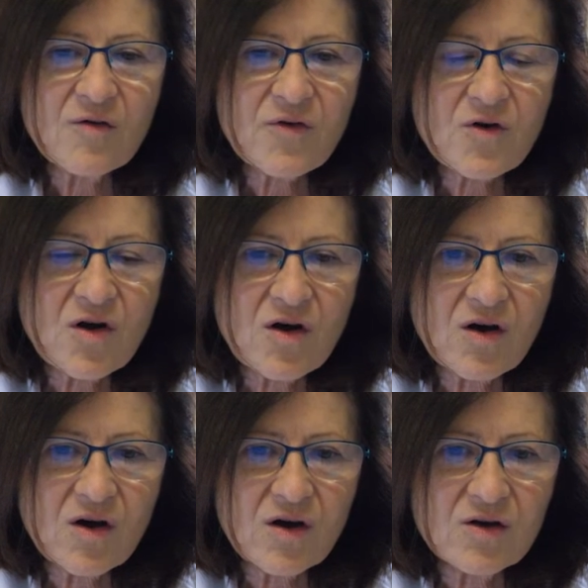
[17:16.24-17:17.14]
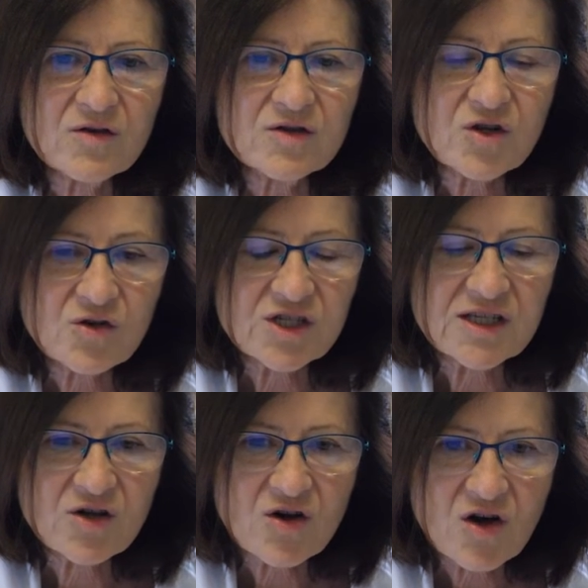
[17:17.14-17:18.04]
for
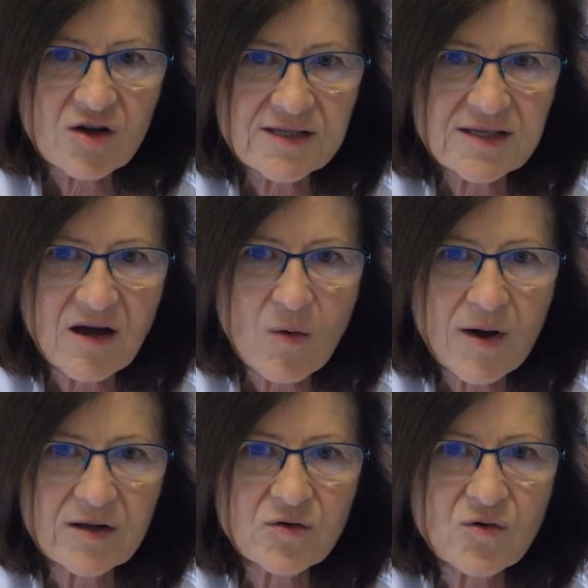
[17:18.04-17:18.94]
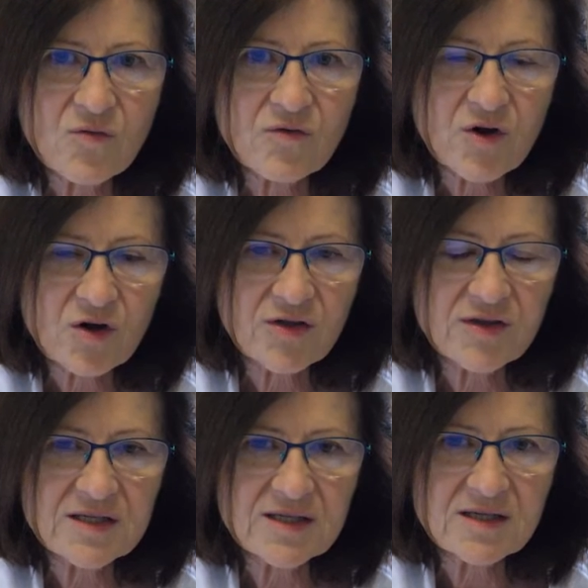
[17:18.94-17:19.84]
searching a cancer when you've got
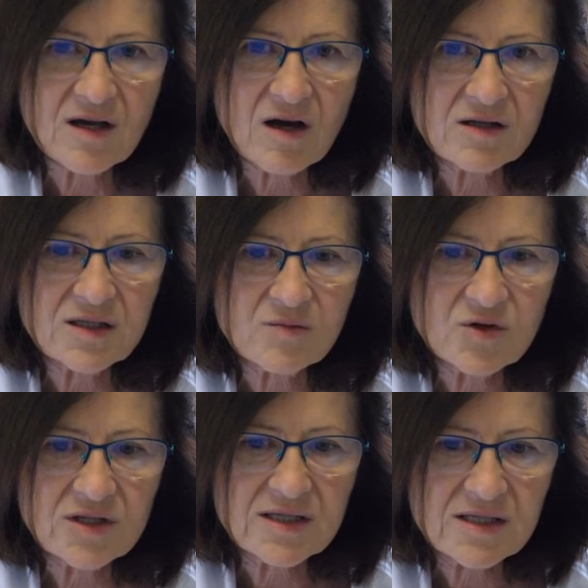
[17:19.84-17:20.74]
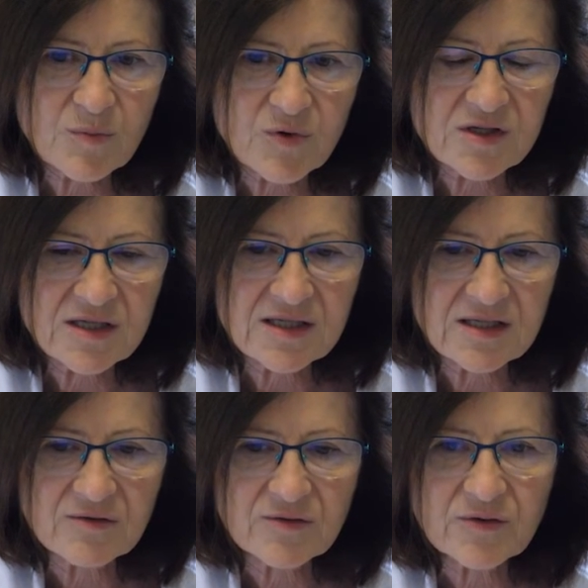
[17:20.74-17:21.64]
these antibodies
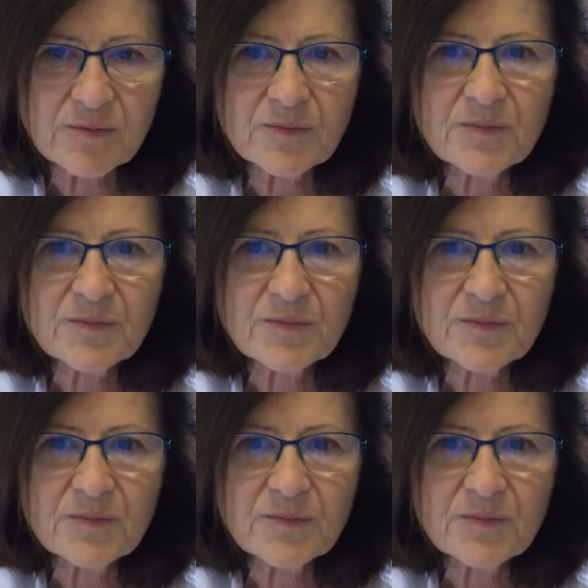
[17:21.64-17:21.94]
positive.